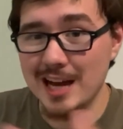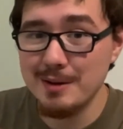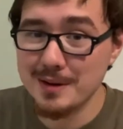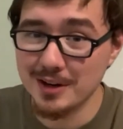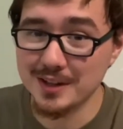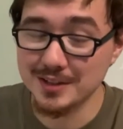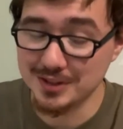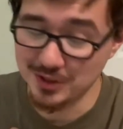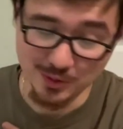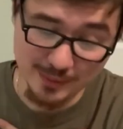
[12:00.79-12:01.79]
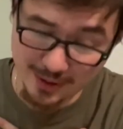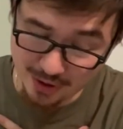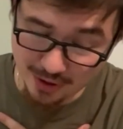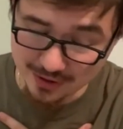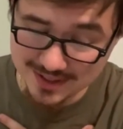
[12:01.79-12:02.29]
I'm American too. It
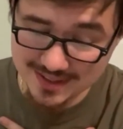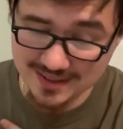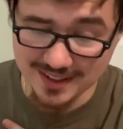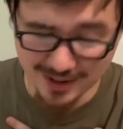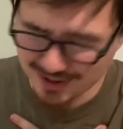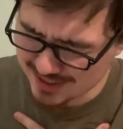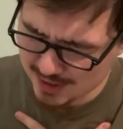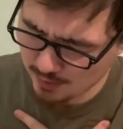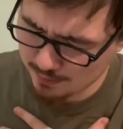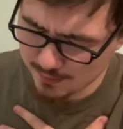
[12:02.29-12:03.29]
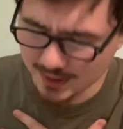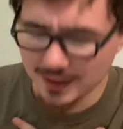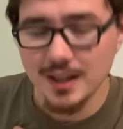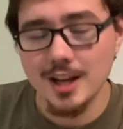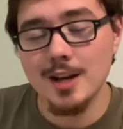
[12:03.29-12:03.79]
hurts. It hurts to admit.
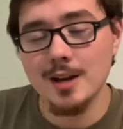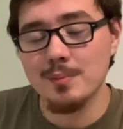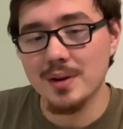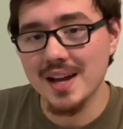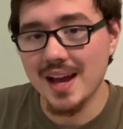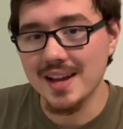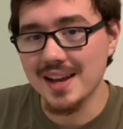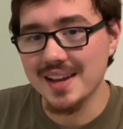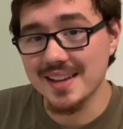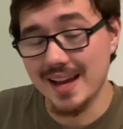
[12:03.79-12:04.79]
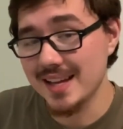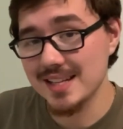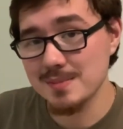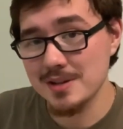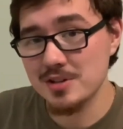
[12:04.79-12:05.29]
But I
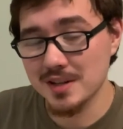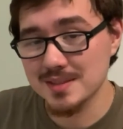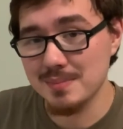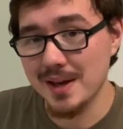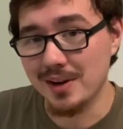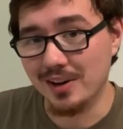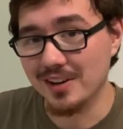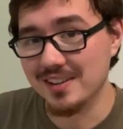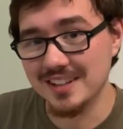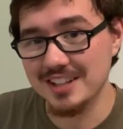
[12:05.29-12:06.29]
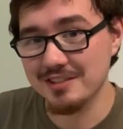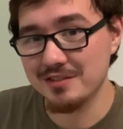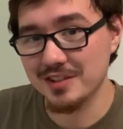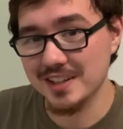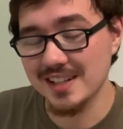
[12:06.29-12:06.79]
guess metric is better, even
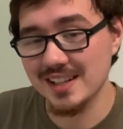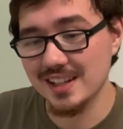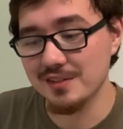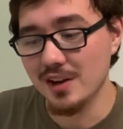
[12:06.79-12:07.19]
for day-to-day life.